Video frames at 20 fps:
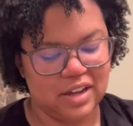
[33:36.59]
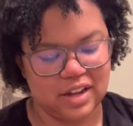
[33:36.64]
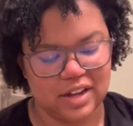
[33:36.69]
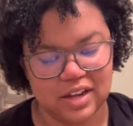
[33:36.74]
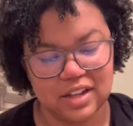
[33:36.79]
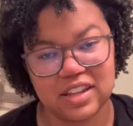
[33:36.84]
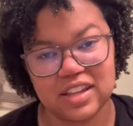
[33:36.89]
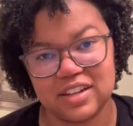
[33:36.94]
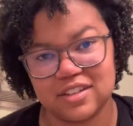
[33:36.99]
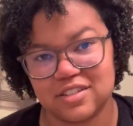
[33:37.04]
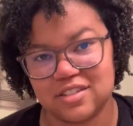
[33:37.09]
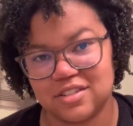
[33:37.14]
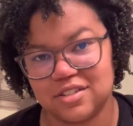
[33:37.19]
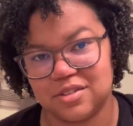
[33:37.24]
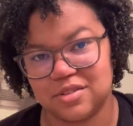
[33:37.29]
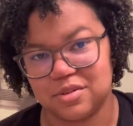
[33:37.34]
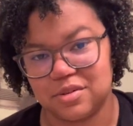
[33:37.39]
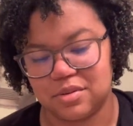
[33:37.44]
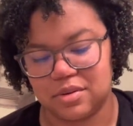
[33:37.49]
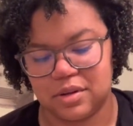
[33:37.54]
I like to
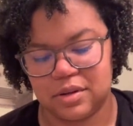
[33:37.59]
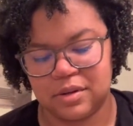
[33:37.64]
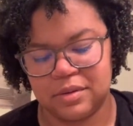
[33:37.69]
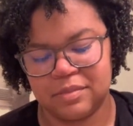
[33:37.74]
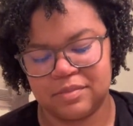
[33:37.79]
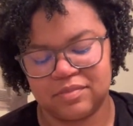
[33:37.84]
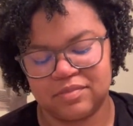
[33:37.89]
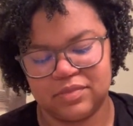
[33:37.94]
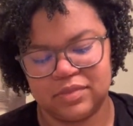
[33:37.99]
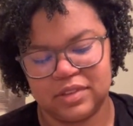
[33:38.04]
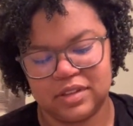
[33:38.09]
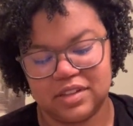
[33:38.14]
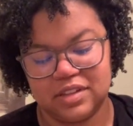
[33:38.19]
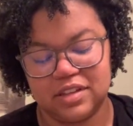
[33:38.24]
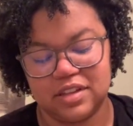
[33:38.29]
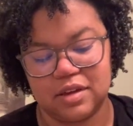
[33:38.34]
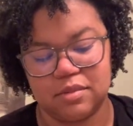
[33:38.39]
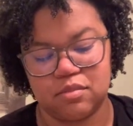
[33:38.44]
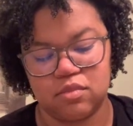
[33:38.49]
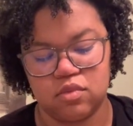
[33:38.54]

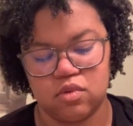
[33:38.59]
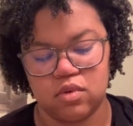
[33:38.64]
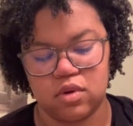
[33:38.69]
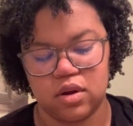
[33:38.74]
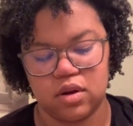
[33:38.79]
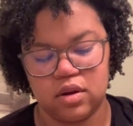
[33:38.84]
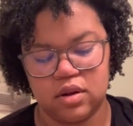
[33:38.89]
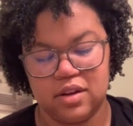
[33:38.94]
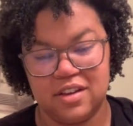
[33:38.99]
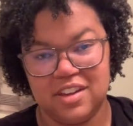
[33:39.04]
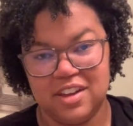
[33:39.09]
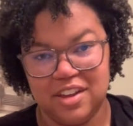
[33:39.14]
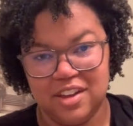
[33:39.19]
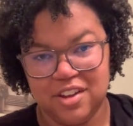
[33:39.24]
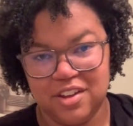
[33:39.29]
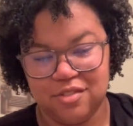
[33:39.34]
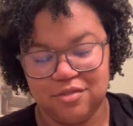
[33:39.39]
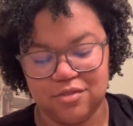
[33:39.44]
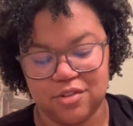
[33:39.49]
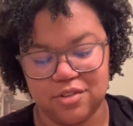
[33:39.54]
get more
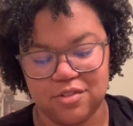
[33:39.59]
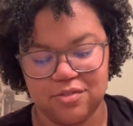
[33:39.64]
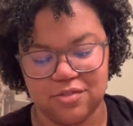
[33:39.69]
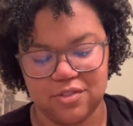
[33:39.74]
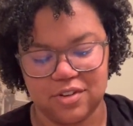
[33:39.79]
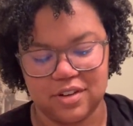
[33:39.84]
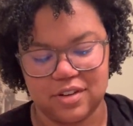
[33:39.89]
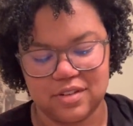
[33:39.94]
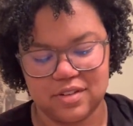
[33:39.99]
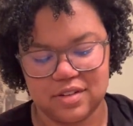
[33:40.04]
for the front.